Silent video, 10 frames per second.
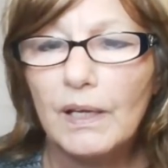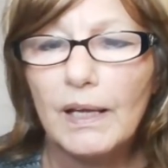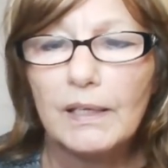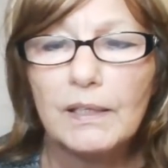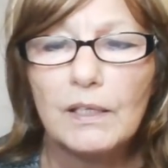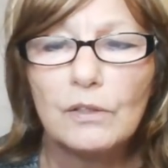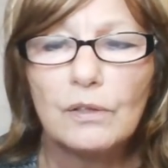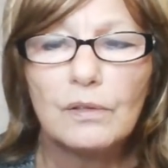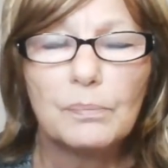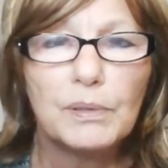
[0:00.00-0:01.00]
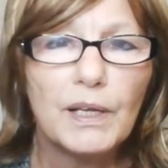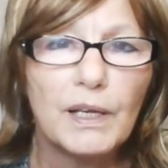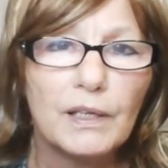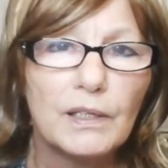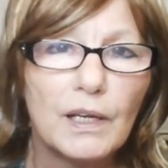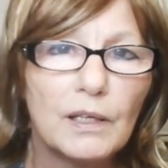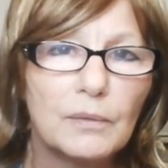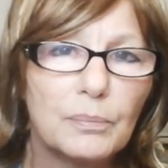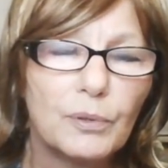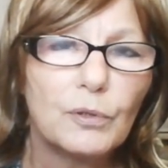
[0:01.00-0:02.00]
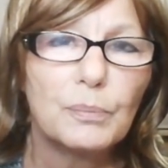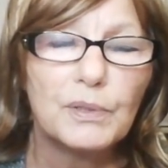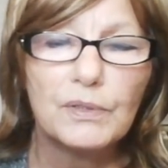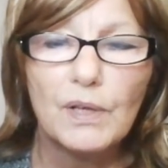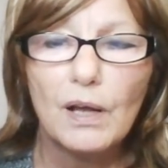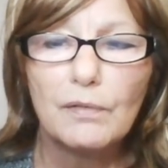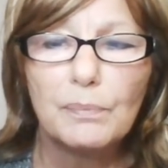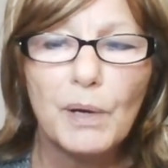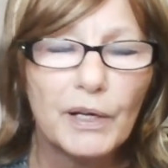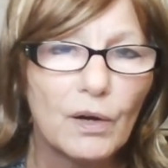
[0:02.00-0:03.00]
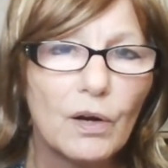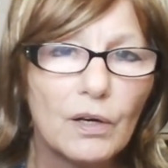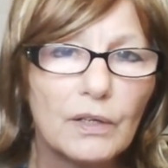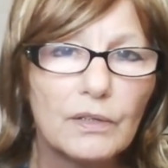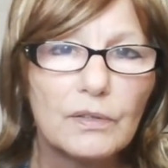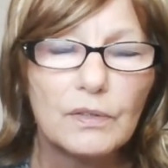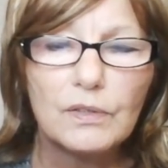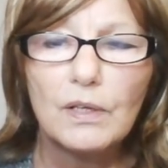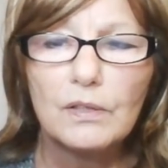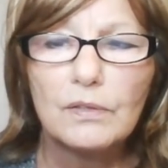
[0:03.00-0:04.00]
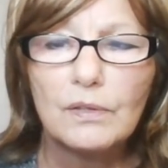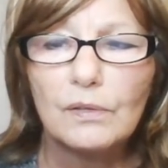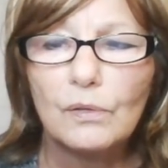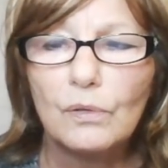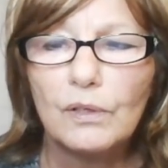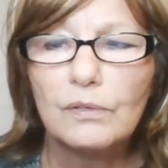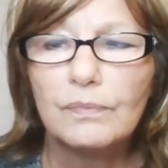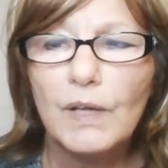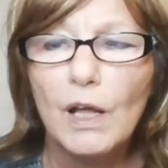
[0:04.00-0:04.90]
and into the plan and purpose of my heart, says the Lord.